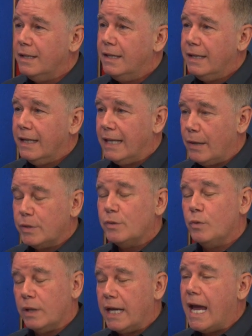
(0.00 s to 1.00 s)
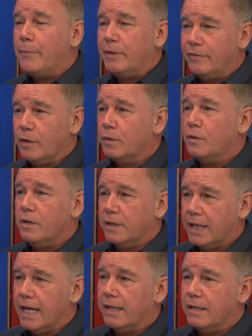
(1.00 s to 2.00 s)
Oh, nice. And that was a really happy phone call to
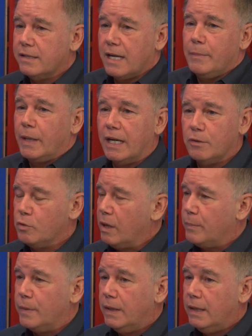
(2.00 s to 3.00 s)
get, because I mean I grew up